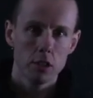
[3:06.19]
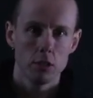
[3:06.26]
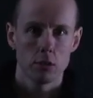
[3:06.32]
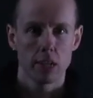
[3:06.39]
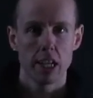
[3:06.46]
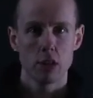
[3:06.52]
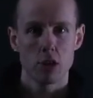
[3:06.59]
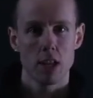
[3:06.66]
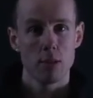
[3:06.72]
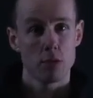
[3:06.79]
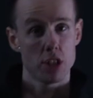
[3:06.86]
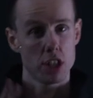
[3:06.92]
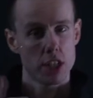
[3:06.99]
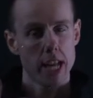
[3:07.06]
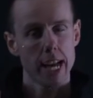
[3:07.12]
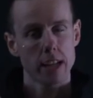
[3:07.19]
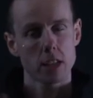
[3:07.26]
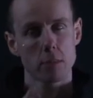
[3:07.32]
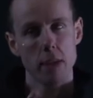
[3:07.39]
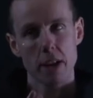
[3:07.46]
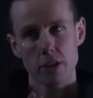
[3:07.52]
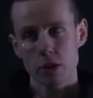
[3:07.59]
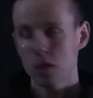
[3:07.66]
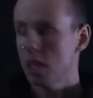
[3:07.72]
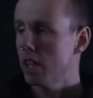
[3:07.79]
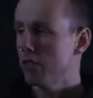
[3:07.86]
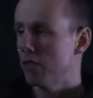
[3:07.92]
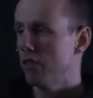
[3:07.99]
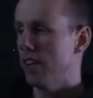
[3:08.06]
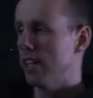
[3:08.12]
Okay, so that was the second method
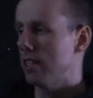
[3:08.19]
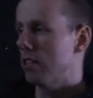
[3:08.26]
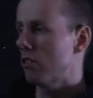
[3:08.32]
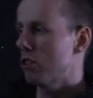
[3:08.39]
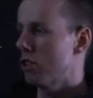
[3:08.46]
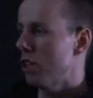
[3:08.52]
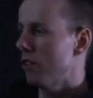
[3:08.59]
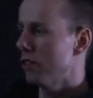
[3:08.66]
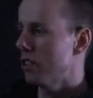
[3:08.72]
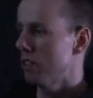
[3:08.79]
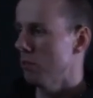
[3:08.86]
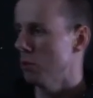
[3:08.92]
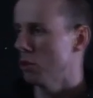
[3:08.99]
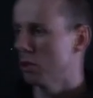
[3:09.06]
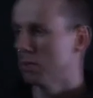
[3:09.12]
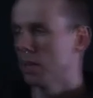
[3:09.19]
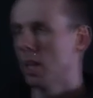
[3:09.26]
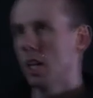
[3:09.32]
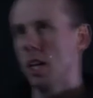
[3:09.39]
for finding Christoffel symbols.